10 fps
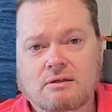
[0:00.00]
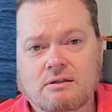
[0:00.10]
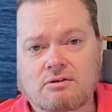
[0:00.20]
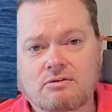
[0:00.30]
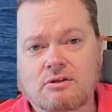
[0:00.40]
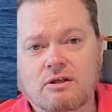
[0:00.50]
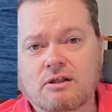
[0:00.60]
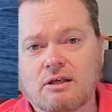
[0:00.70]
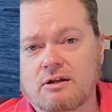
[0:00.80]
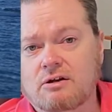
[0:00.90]

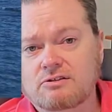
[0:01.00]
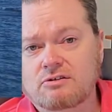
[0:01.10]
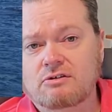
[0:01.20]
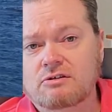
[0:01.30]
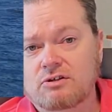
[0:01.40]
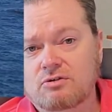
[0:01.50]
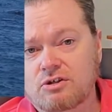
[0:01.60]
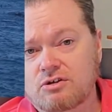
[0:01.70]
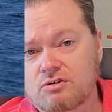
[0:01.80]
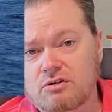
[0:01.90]
And also
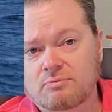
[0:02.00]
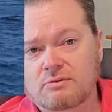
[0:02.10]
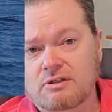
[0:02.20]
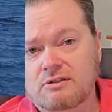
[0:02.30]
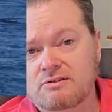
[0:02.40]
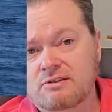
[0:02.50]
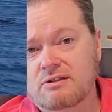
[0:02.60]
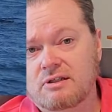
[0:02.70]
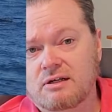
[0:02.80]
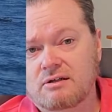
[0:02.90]
you go up and you see a
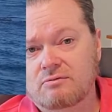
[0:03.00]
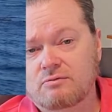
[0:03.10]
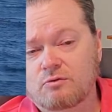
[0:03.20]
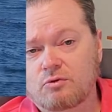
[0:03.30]
lot of